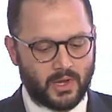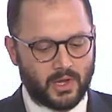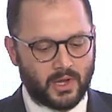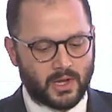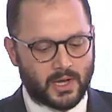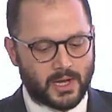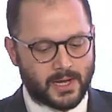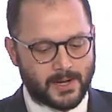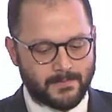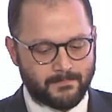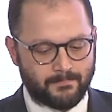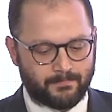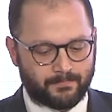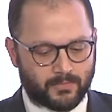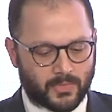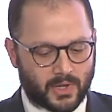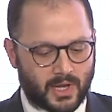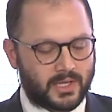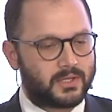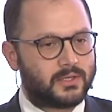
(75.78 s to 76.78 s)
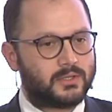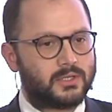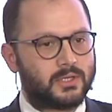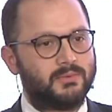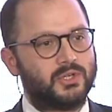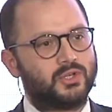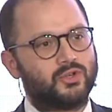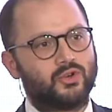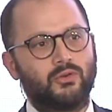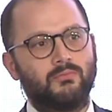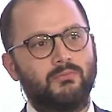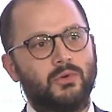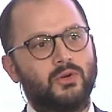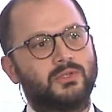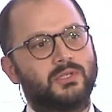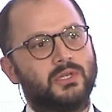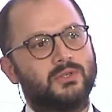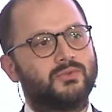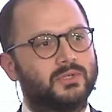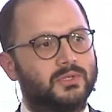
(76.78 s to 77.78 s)
And to be sure,
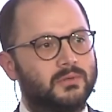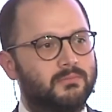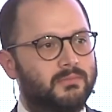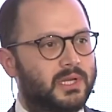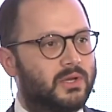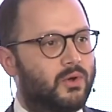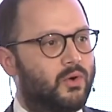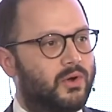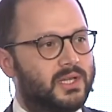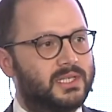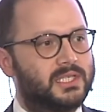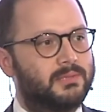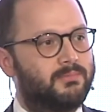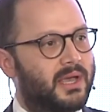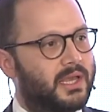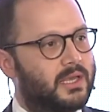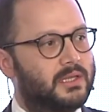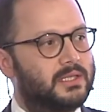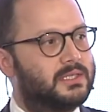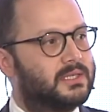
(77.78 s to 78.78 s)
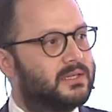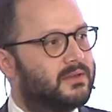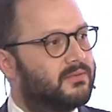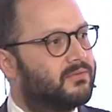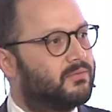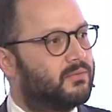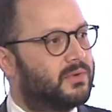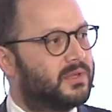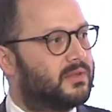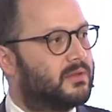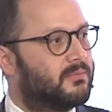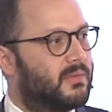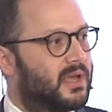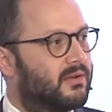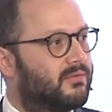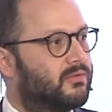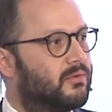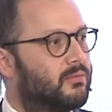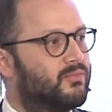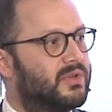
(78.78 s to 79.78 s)
most interest in Bitcoin is speculative, with
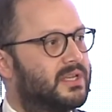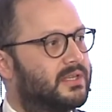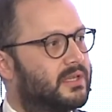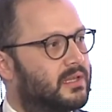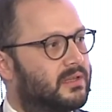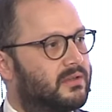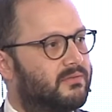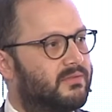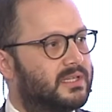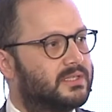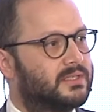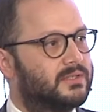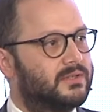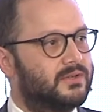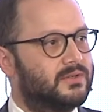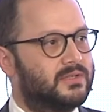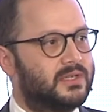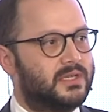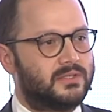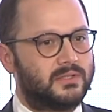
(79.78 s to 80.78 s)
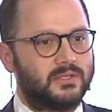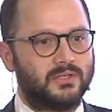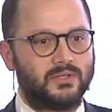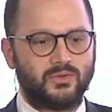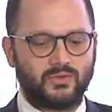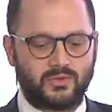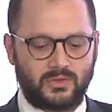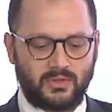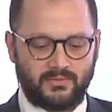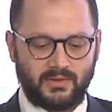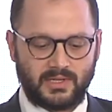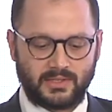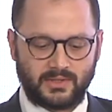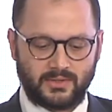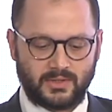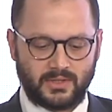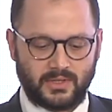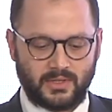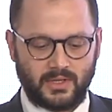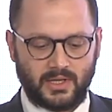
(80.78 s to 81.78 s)
demand from retail investors, institutional
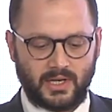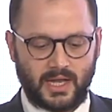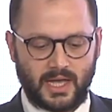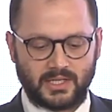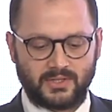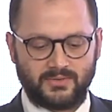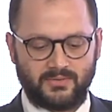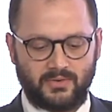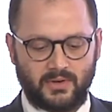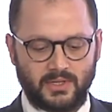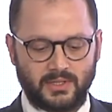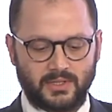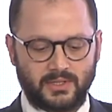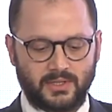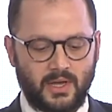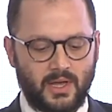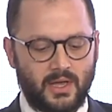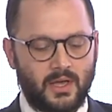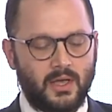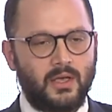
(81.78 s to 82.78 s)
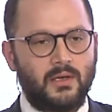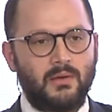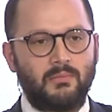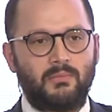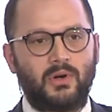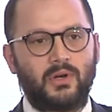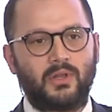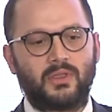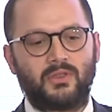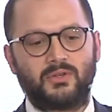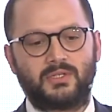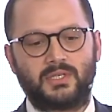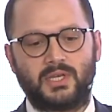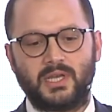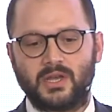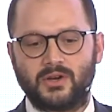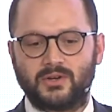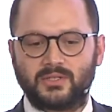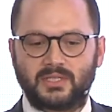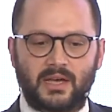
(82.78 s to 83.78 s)
investors, and hedge funds. But
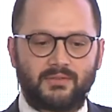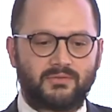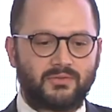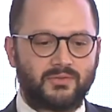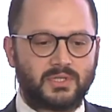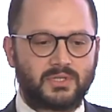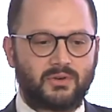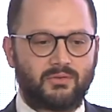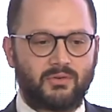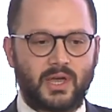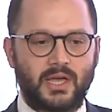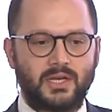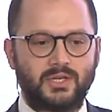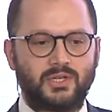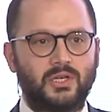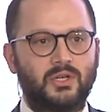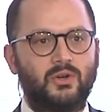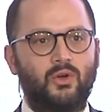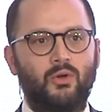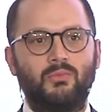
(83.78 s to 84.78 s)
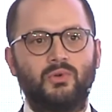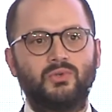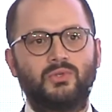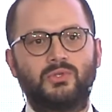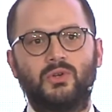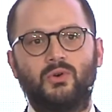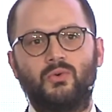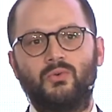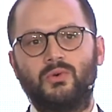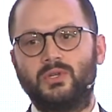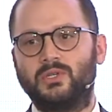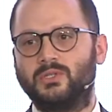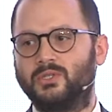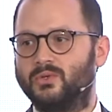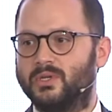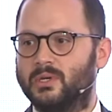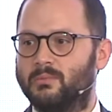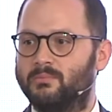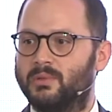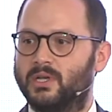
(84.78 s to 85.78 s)
13 years after its creation, almost no one is
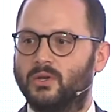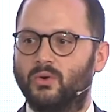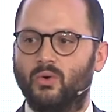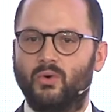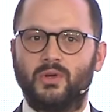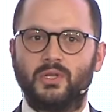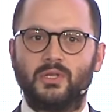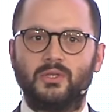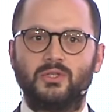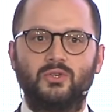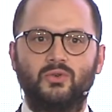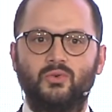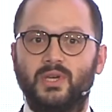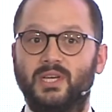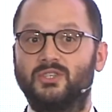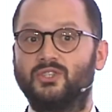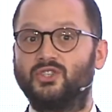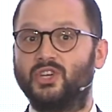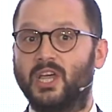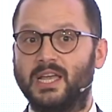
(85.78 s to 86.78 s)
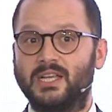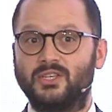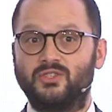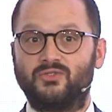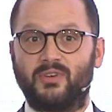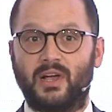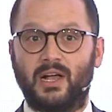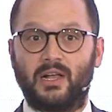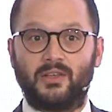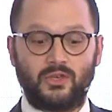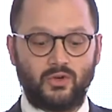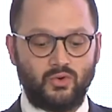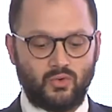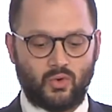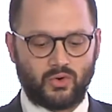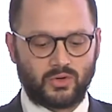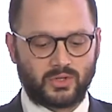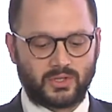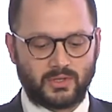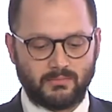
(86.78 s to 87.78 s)
using Bitcoin to exchange value
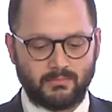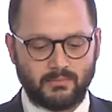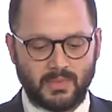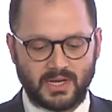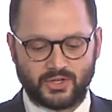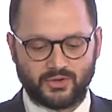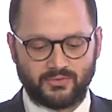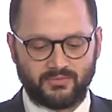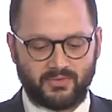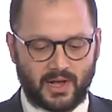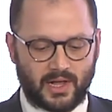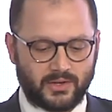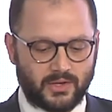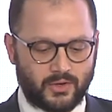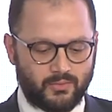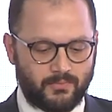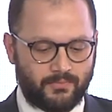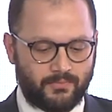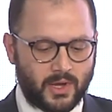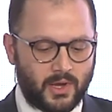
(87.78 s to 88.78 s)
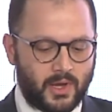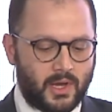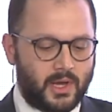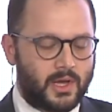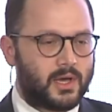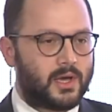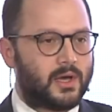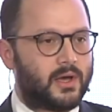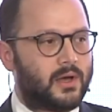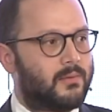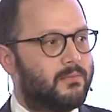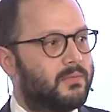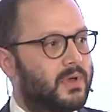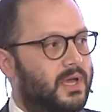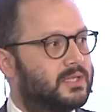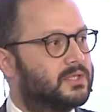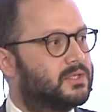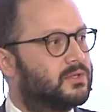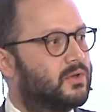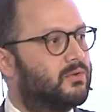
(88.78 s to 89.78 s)
or to measure value.
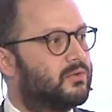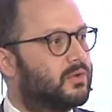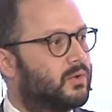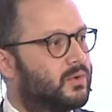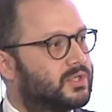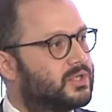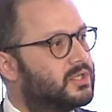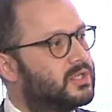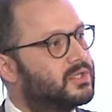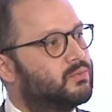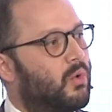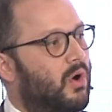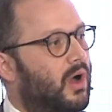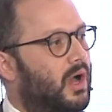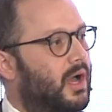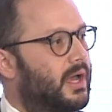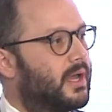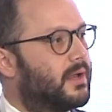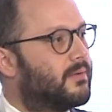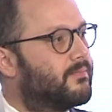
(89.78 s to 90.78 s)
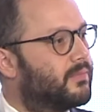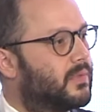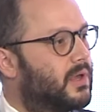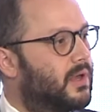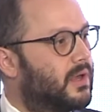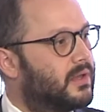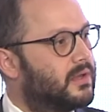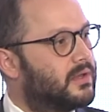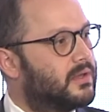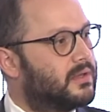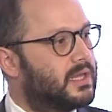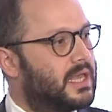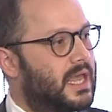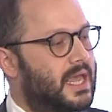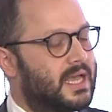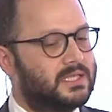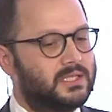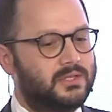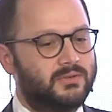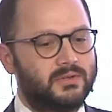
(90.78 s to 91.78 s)
And so the question is why? And the
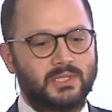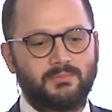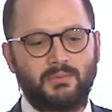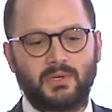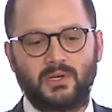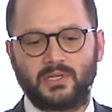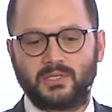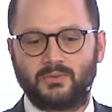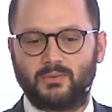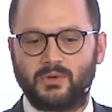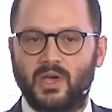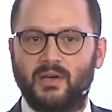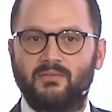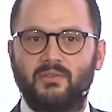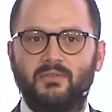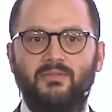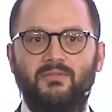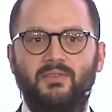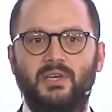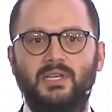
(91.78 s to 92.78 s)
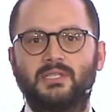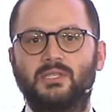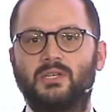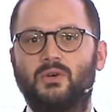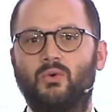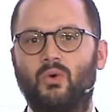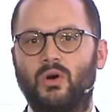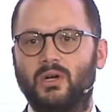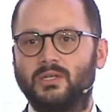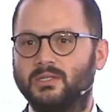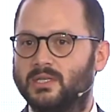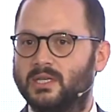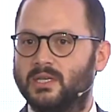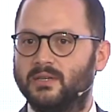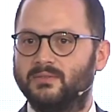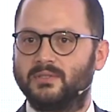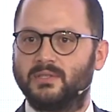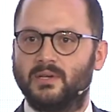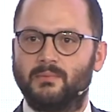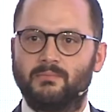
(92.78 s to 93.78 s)
answer is because when you have a fixed quantity
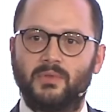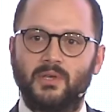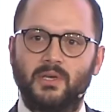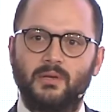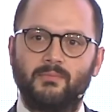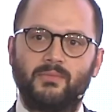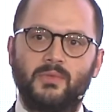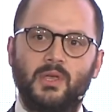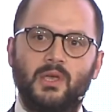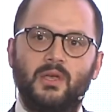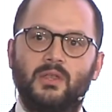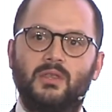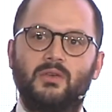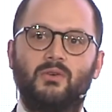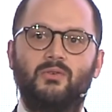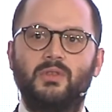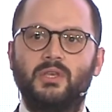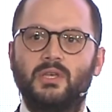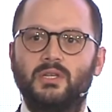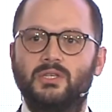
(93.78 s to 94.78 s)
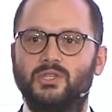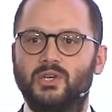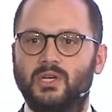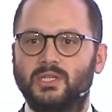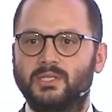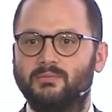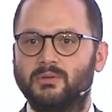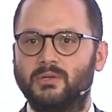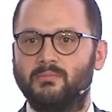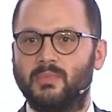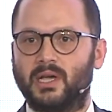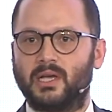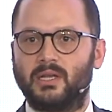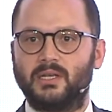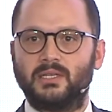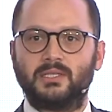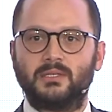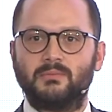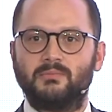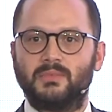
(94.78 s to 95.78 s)
of something, the only adjustment
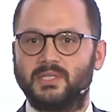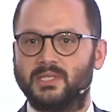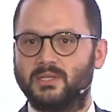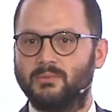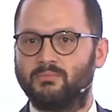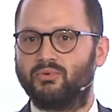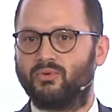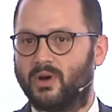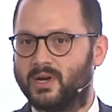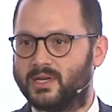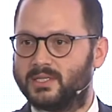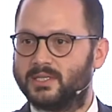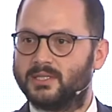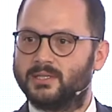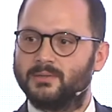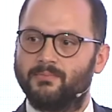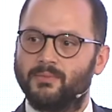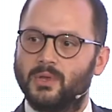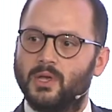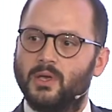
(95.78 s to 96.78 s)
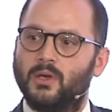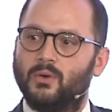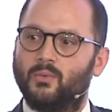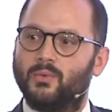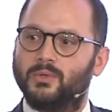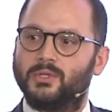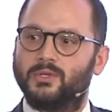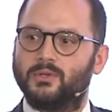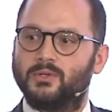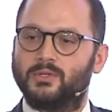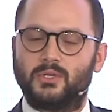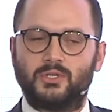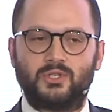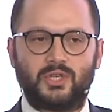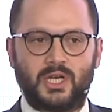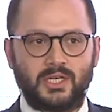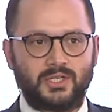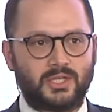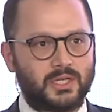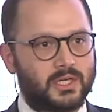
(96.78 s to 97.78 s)
mechanism is the price to
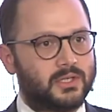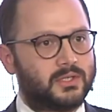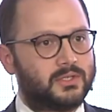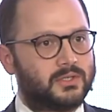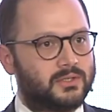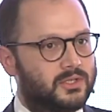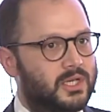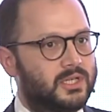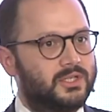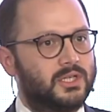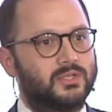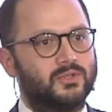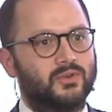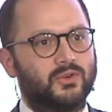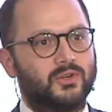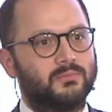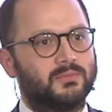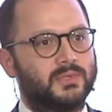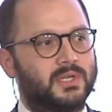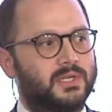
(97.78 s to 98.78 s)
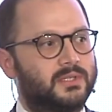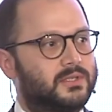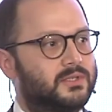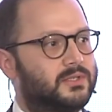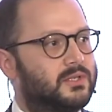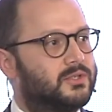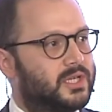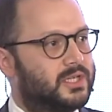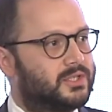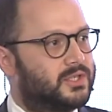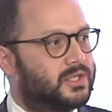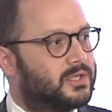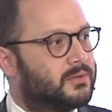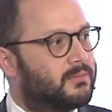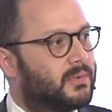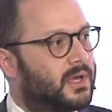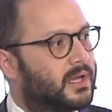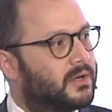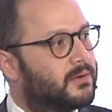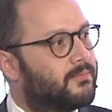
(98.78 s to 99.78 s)
changing circumstances, to changing
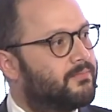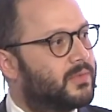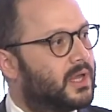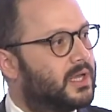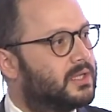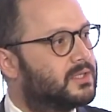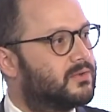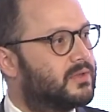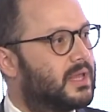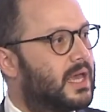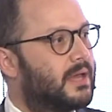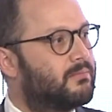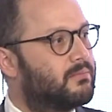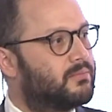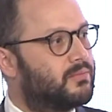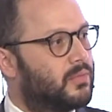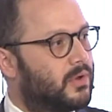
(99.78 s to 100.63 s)
demand. And so that